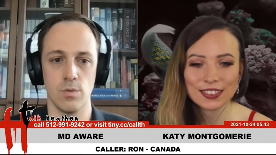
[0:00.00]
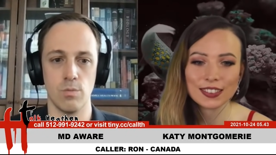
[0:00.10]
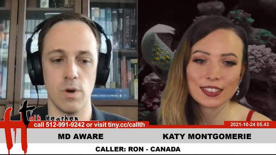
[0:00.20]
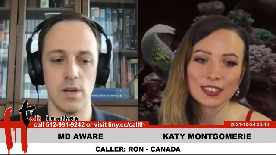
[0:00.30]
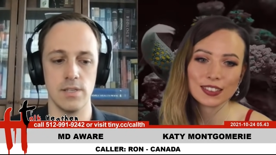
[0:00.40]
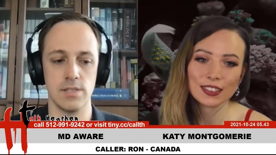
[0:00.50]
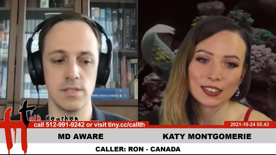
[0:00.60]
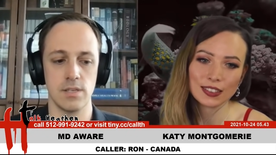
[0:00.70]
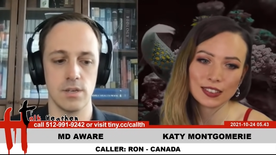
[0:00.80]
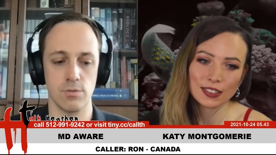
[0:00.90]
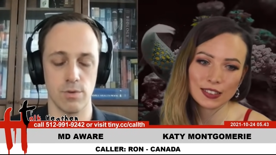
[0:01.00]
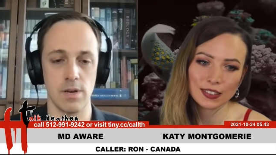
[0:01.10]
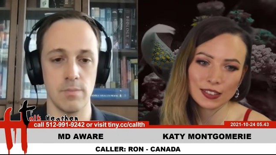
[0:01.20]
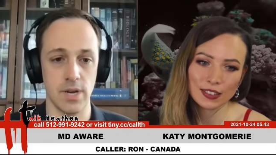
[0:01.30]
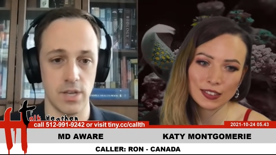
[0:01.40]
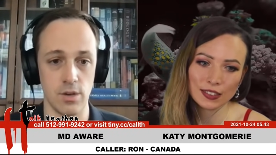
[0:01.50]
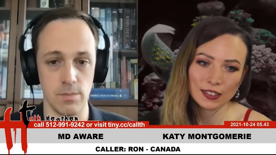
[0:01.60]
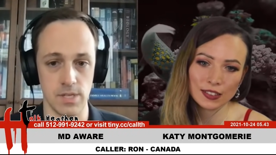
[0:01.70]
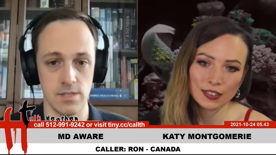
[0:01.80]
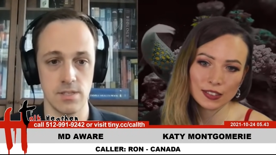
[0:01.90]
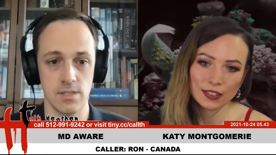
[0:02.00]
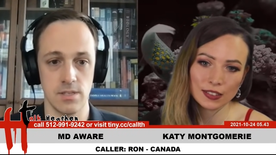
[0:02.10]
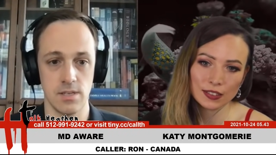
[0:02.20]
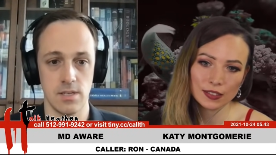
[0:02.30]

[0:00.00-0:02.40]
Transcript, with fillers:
Speaker 1: was written by humans